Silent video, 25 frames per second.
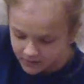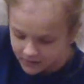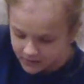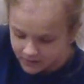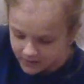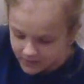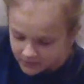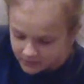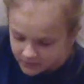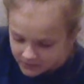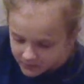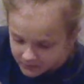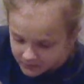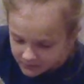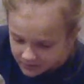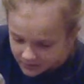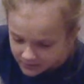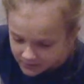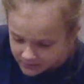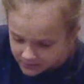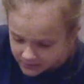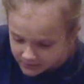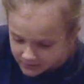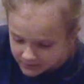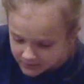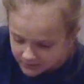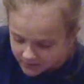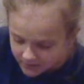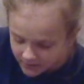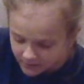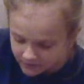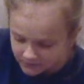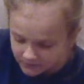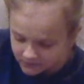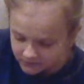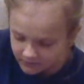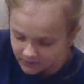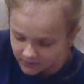It looks like it's
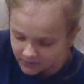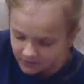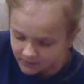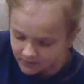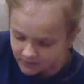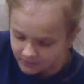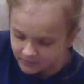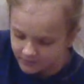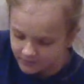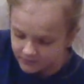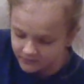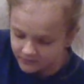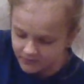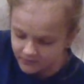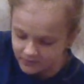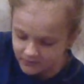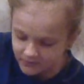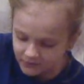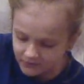activating, but then it